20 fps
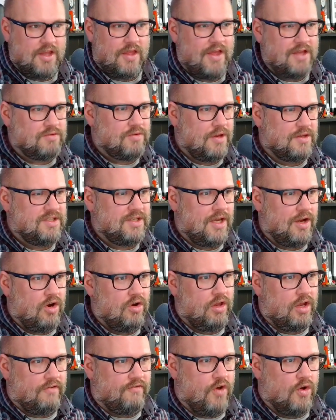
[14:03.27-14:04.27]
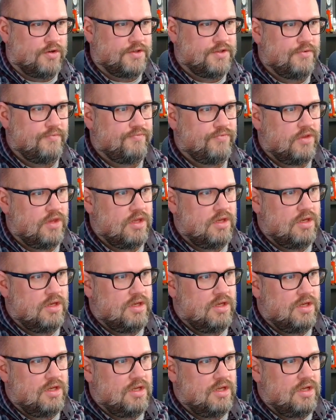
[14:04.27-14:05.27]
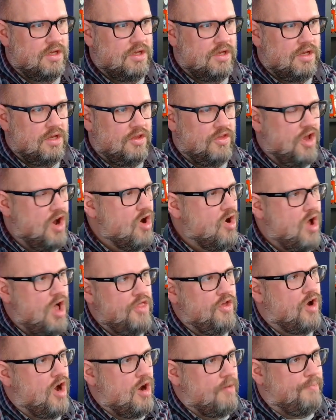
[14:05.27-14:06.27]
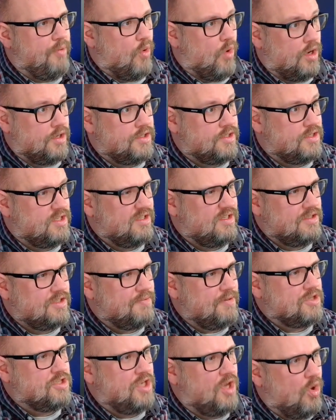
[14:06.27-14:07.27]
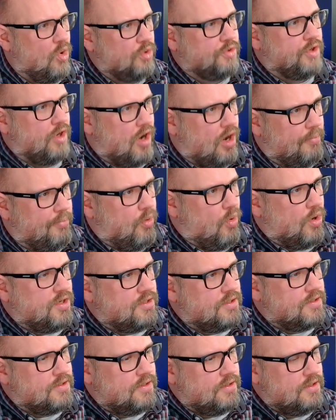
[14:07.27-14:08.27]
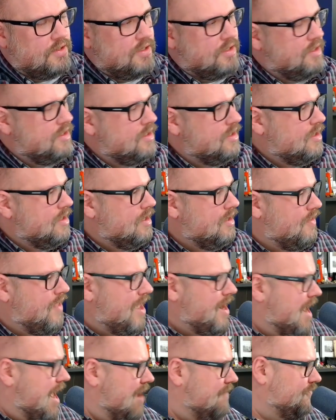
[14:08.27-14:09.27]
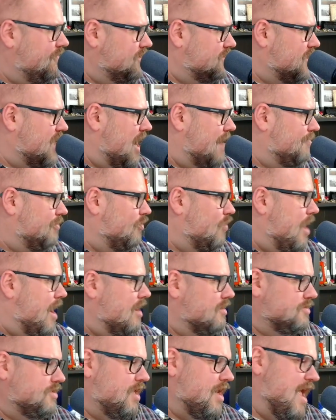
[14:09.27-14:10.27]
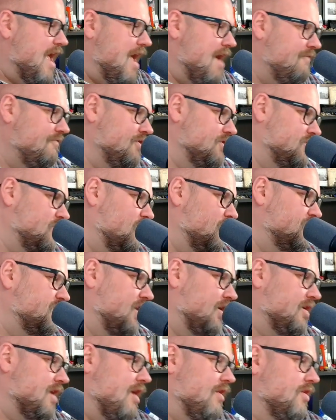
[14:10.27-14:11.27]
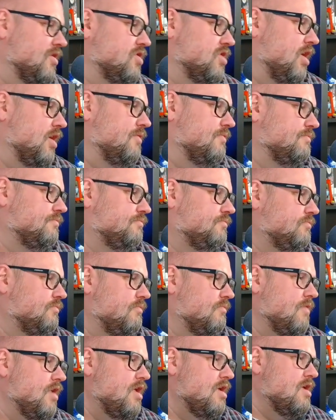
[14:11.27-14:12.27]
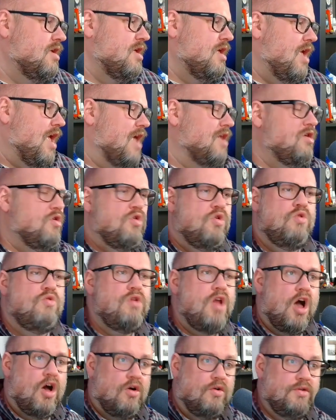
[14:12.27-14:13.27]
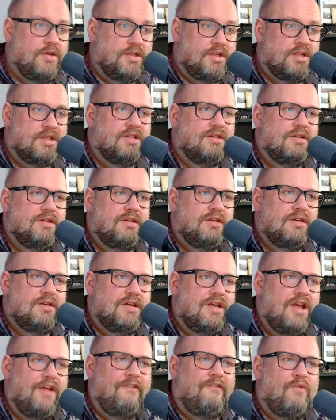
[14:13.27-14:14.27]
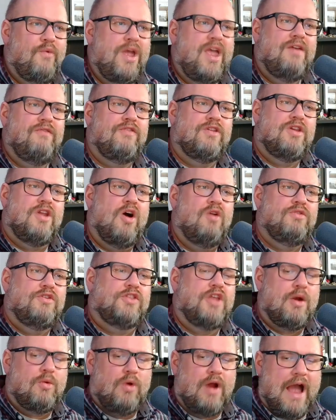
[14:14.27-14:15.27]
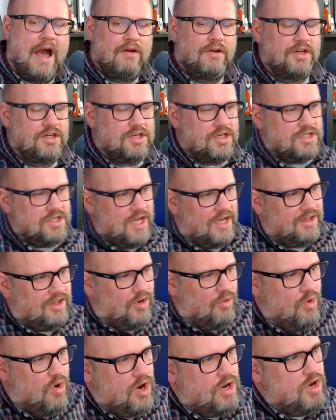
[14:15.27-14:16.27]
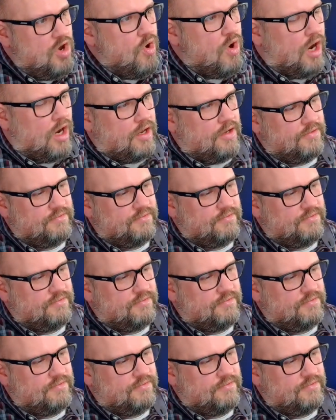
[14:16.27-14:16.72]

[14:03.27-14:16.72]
That's what I was saying earlier, folks. There are other airports, especially older airports, that have these copper wires, that have this old technology. And who knows if we even know that there were outages like there were at Newark.